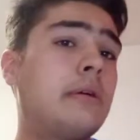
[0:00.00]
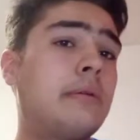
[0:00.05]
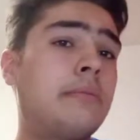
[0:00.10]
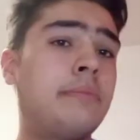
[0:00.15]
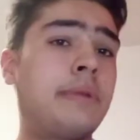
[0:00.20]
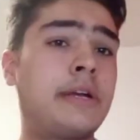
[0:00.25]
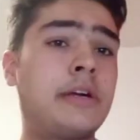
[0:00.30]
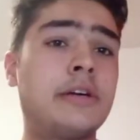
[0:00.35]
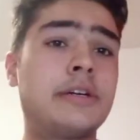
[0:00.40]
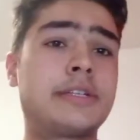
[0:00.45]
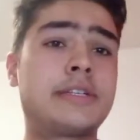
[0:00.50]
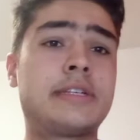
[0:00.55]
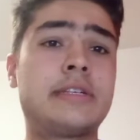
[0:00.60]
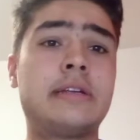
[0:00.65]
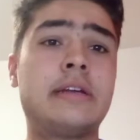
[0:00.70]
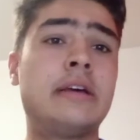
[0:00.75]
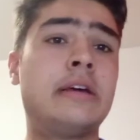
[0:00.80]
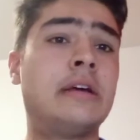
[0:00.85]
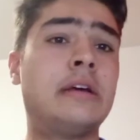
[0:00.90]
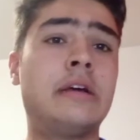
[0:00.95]

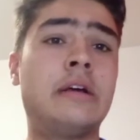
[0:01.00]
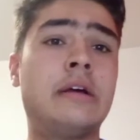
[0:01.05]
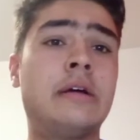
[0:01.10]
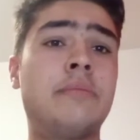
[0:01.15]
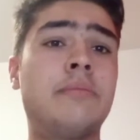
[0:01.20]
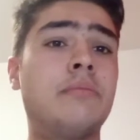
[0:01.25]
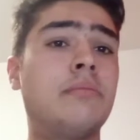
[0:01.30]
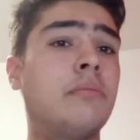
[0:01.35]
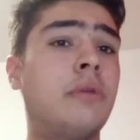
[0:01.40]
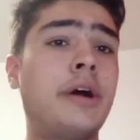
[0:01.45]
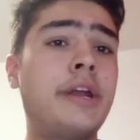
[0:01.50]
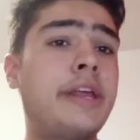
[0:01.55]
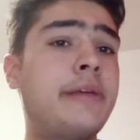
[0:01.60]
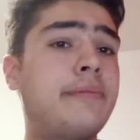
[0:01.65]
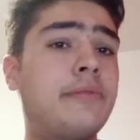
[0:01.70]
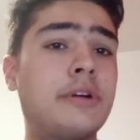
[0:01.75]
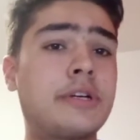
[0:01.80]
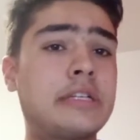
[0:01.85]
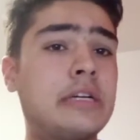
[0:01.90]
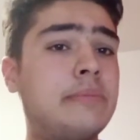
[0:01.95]
because money,
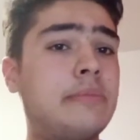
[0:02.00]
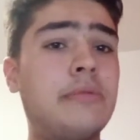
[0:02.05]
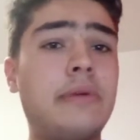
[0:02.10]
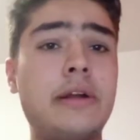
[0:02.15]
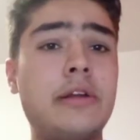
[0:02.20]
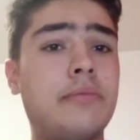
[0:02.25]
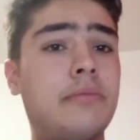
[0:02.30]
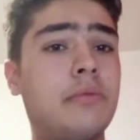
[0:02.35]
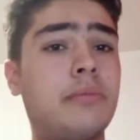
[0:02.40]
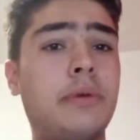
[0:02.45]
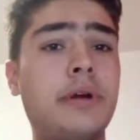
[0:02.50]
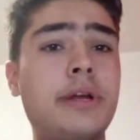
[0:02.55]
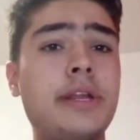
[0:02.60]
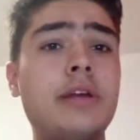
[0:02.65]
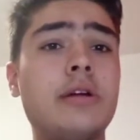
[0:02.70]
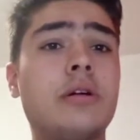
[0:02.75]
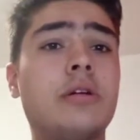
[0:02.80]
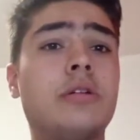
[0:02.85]
for example, valuable money,